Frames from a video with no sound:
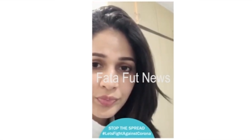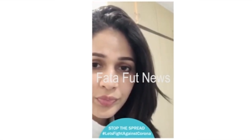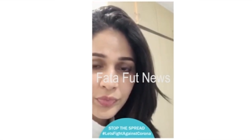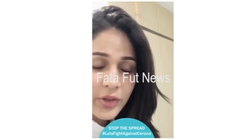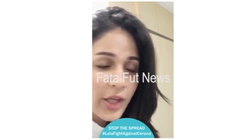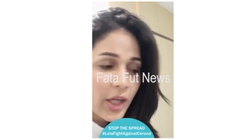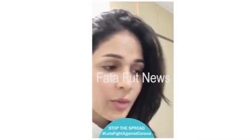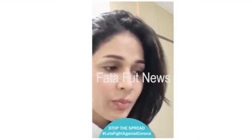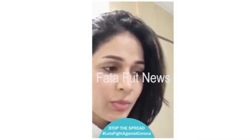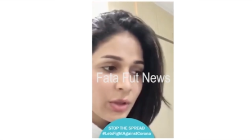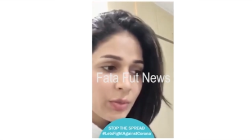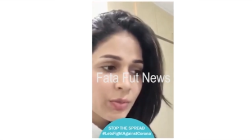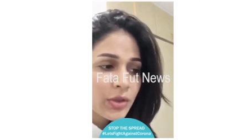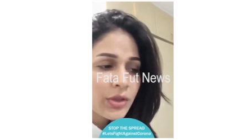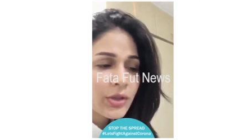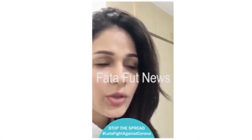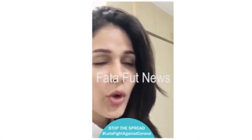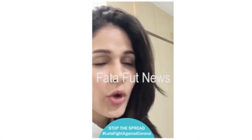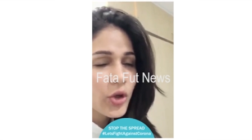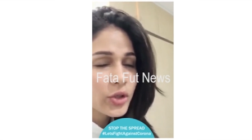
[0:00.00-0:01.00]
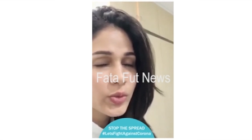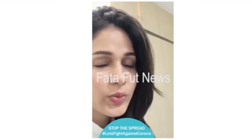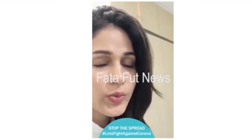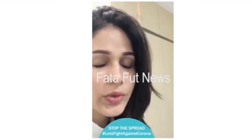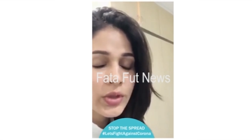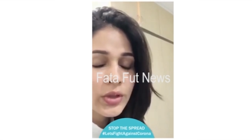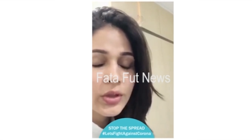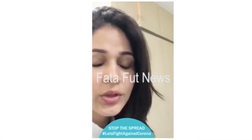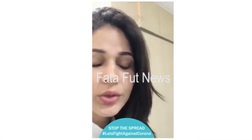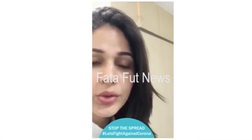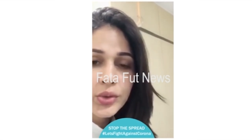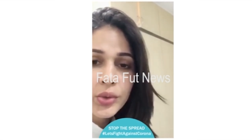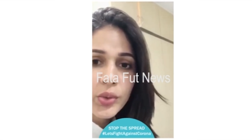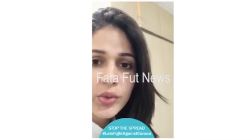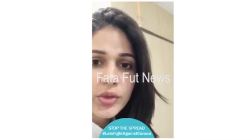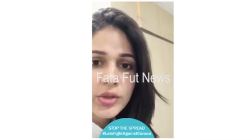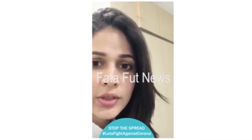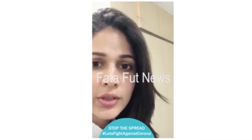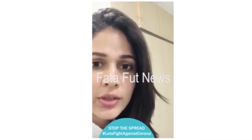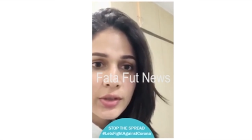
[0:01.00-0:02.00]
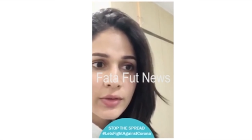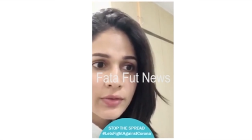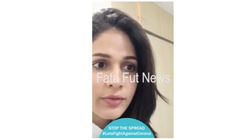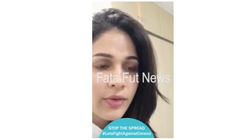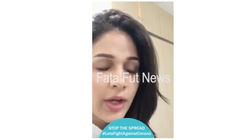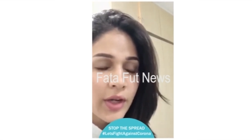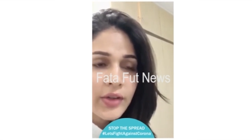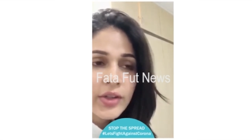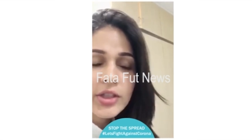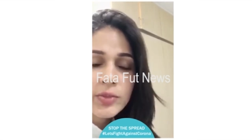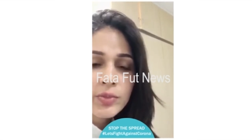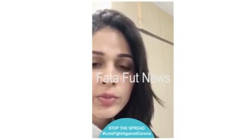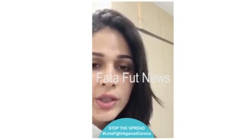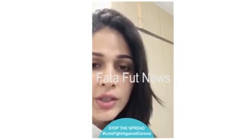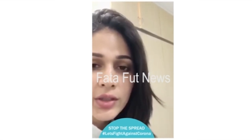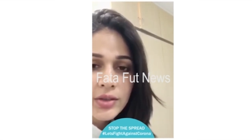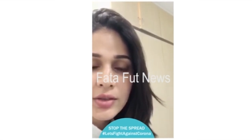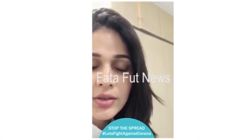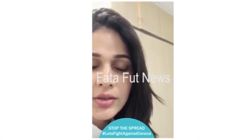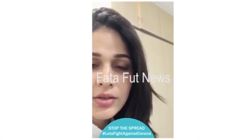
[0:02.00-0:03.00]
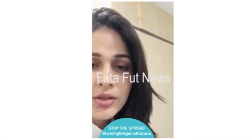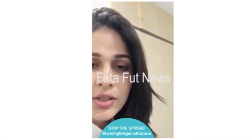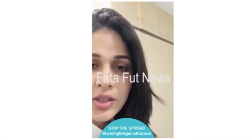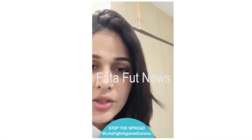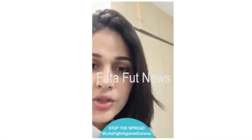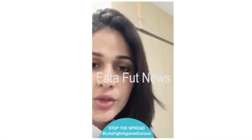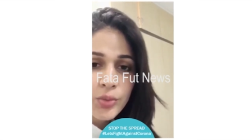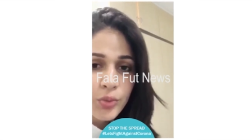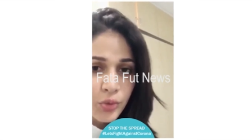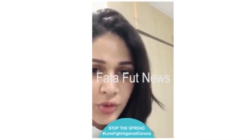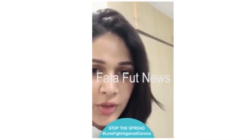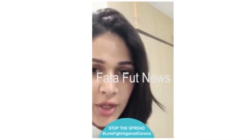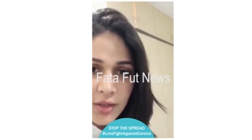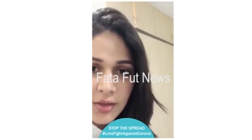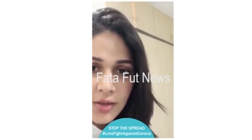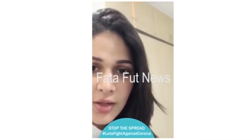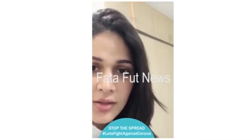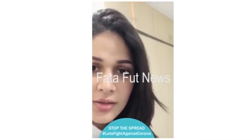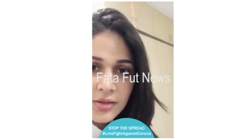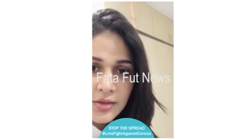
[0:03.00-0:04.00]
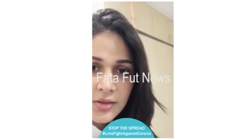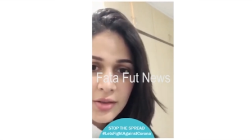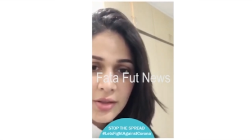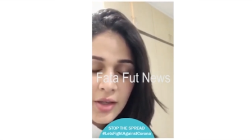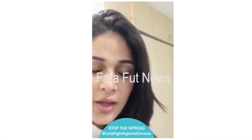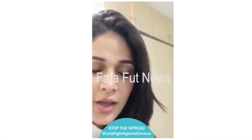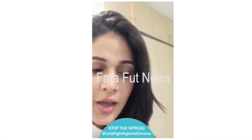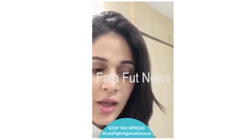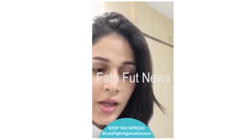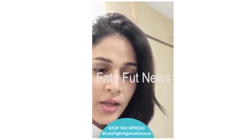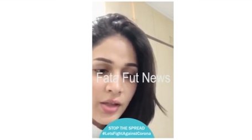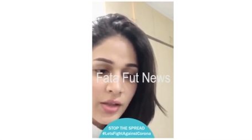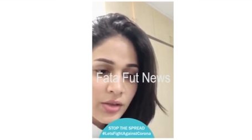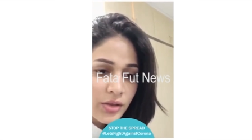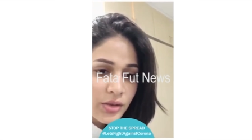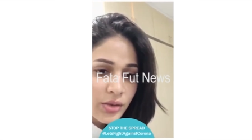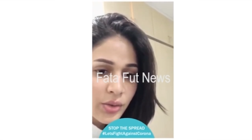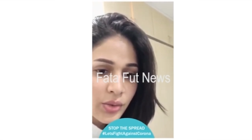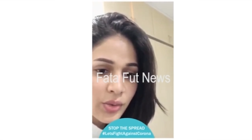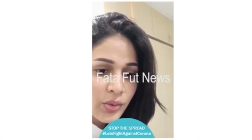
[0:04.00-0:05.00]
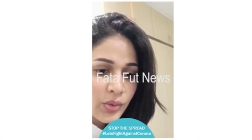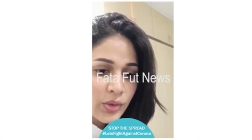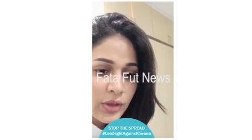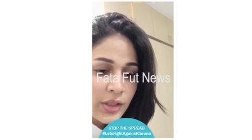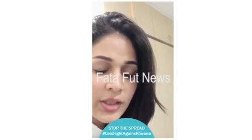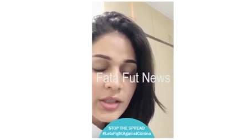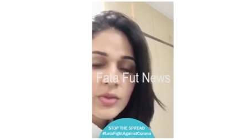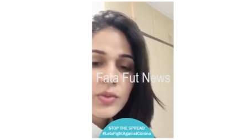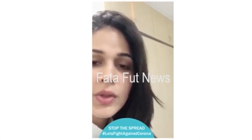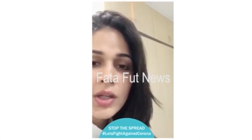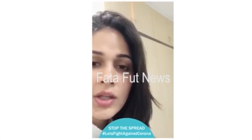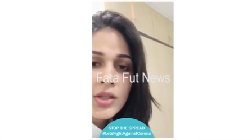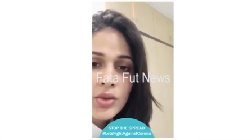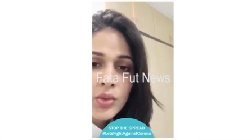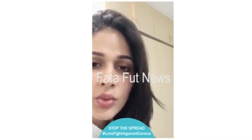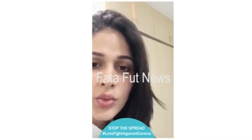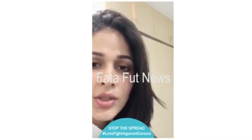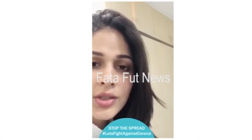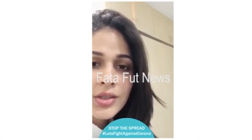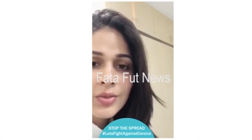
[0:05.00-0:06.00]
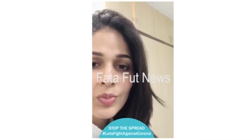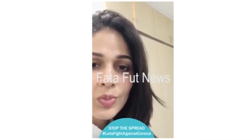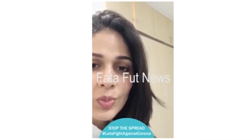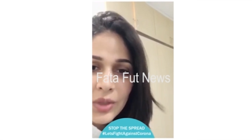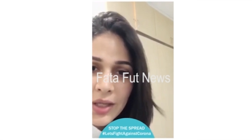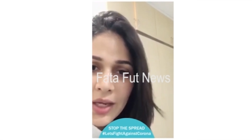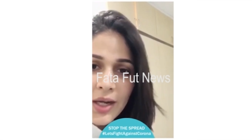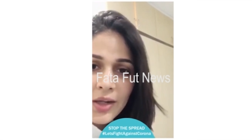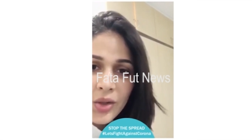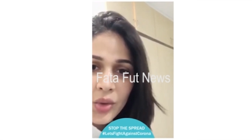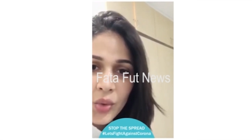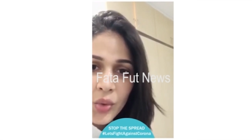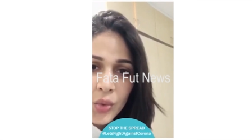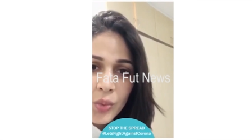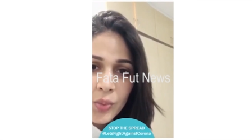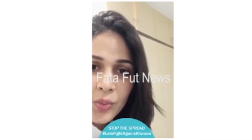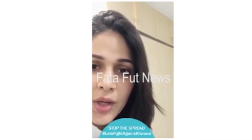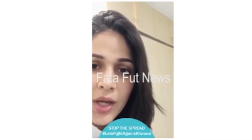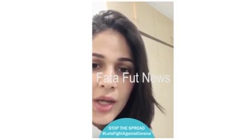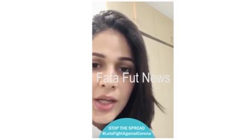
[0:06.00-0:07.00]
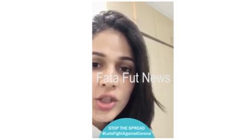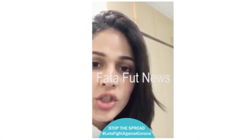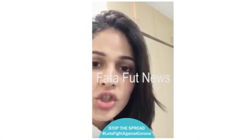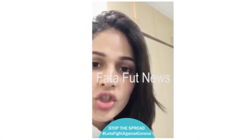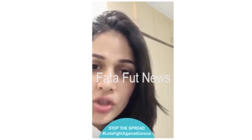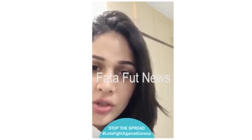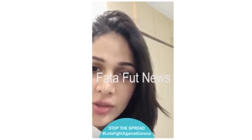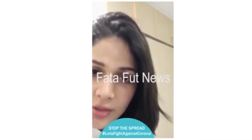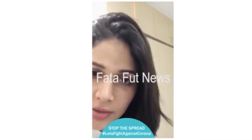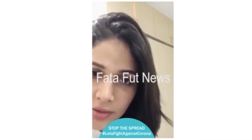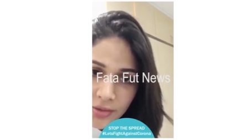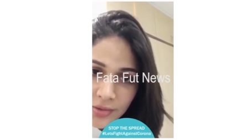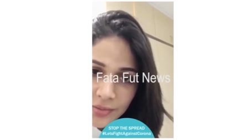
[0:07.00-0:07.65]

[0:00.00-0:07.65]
There are people in hospital, roads, and various places just to protect us. So least we can do is be at home and chill.